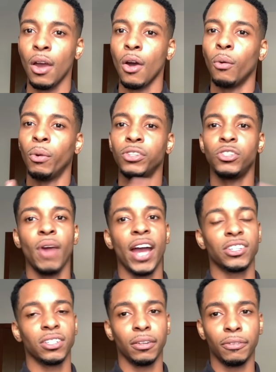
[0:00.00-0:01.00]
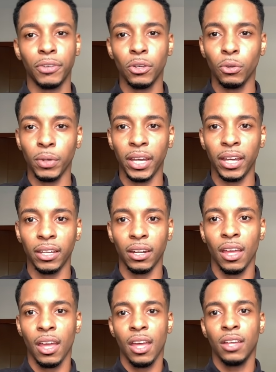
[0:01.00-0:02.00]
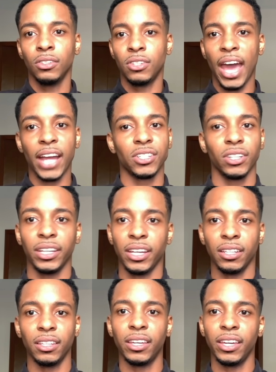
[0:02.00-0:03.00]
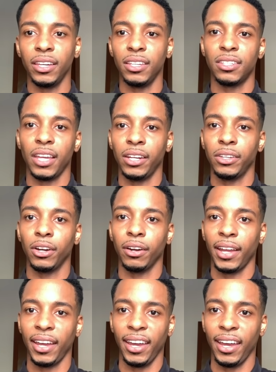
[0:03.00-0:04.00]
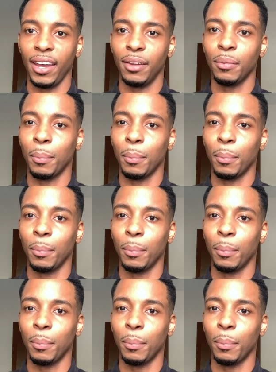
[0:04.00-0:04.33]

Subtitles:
once you actually view it, to actually get the keys in your hand.